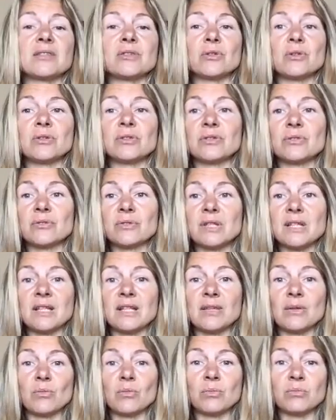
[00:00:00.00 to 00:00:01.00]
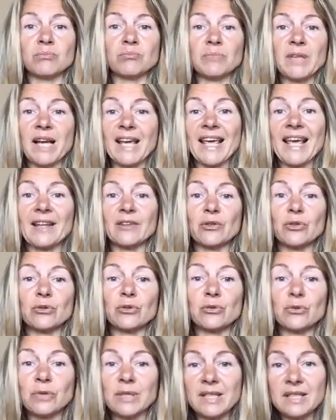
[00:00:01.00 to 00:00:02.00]
don't really, I cannot
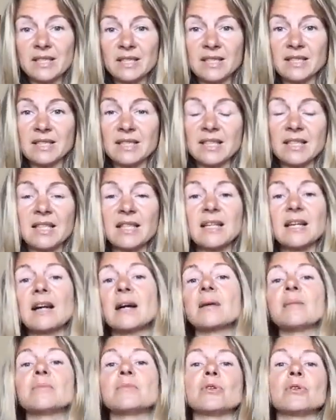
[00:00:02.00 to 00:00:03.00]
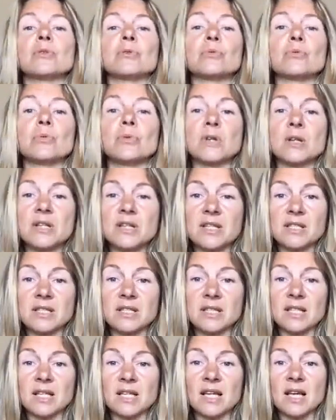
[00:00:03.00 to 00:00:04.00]
do anything, I'm not
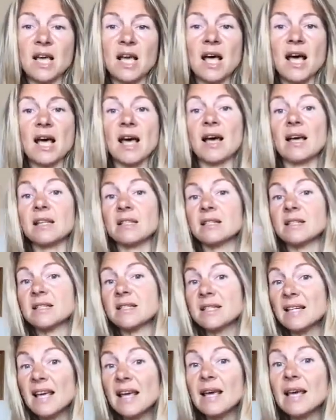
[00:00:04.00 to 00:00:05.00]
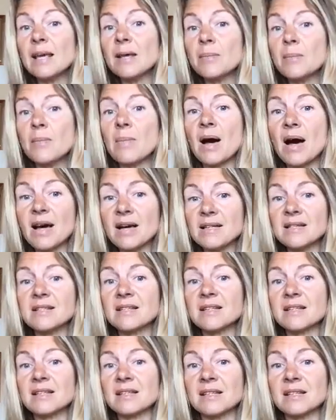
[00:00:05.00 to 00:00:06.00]
worthy, and the same
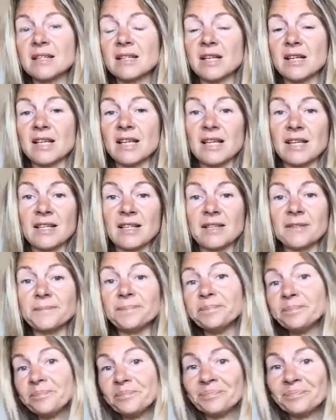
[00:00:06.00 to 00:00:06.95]
mask in